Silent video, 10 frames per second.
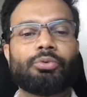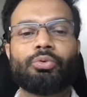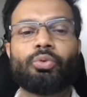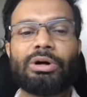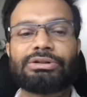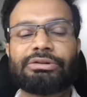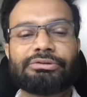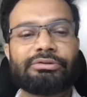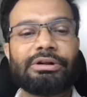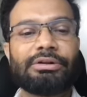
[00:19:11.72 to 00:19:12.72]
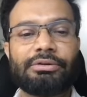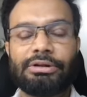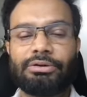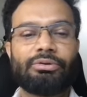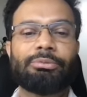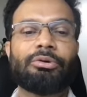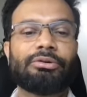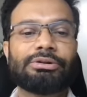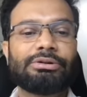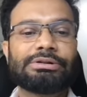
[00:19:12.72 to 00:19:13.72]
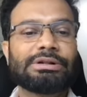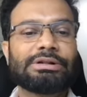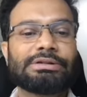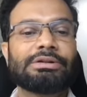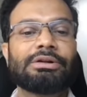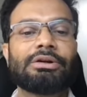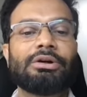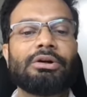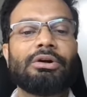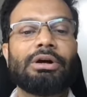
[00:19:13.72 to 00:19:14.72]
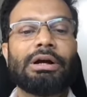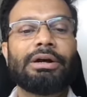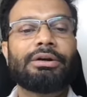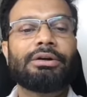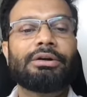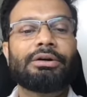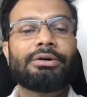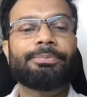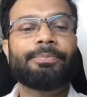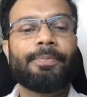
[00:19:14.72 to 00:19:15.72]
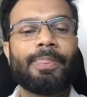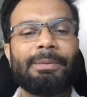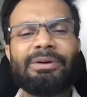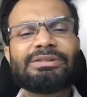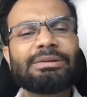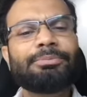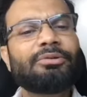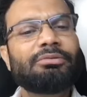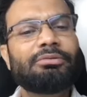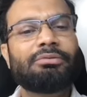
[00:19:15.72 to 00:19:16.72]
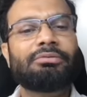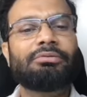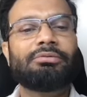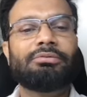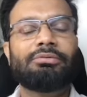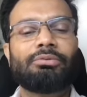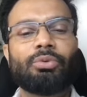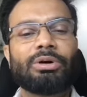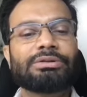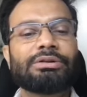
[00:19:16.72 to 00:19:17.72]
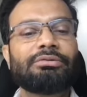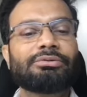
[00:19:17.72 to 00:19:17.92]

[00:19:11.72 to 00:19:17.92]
watchers, right, that we have already discussed, and very simple watcher.